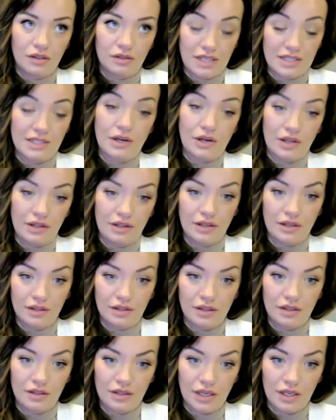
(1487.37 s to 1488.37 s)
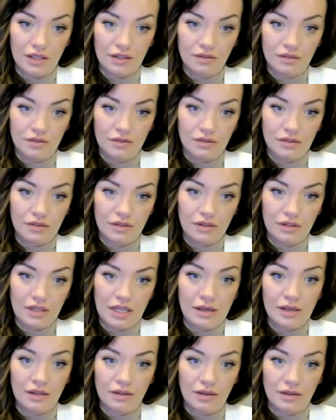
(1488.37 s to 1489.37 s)
that's how I think that
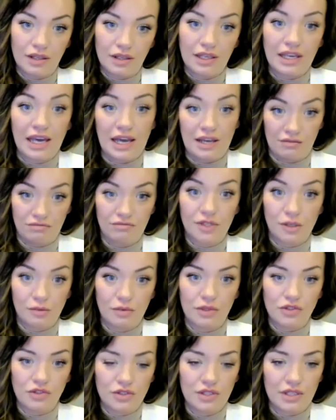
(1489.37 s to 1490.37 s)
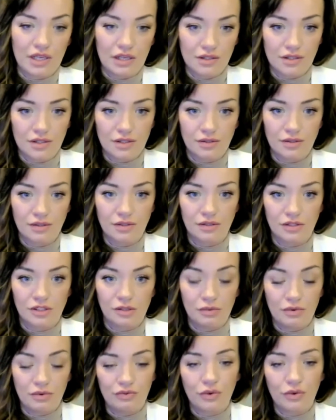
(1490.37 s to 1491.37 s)
they get commercial cells
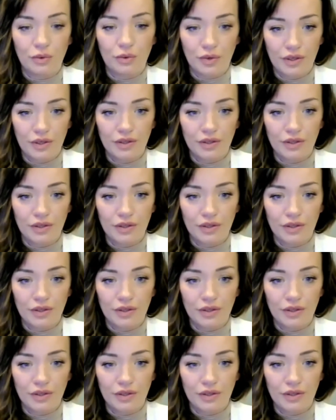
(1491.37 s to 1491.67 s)
to move forward.